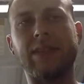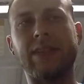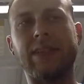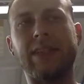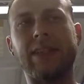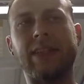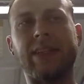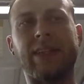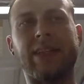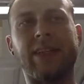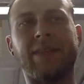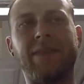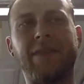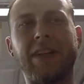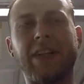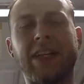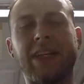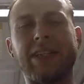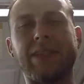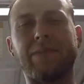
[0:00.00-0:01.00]
yeah, I
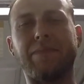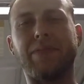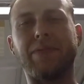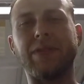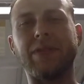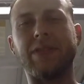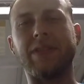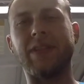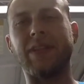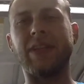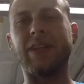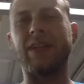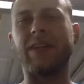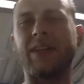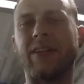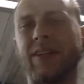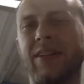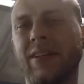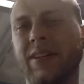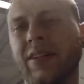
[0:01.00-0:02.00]
forgot to put
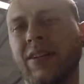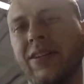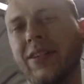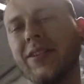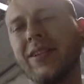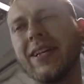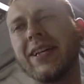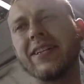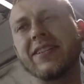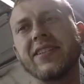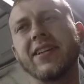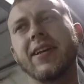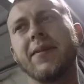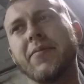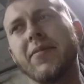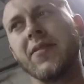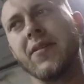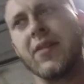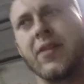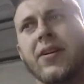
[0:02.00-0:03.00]
the hood latch
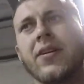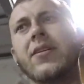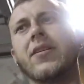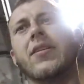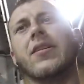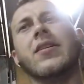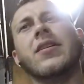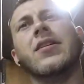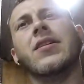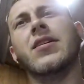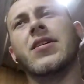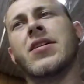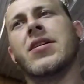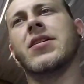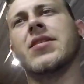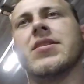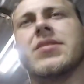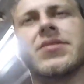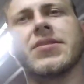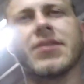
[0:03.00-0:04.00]
cable on,
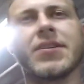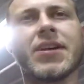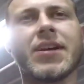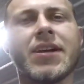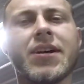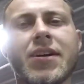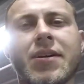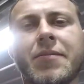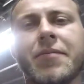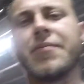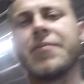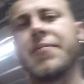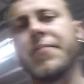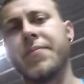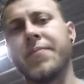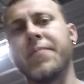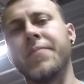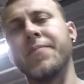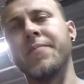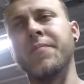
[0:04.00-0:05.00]
so now I'm
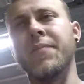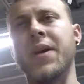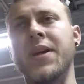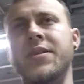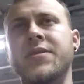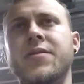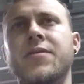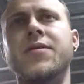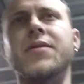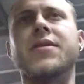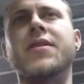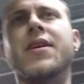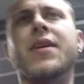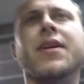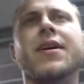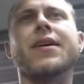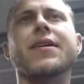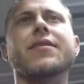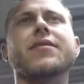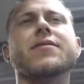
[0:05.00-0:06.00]
messing with
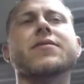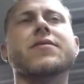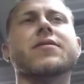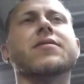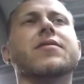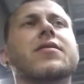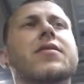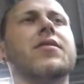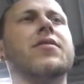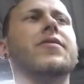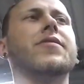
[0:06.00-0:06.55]
that. So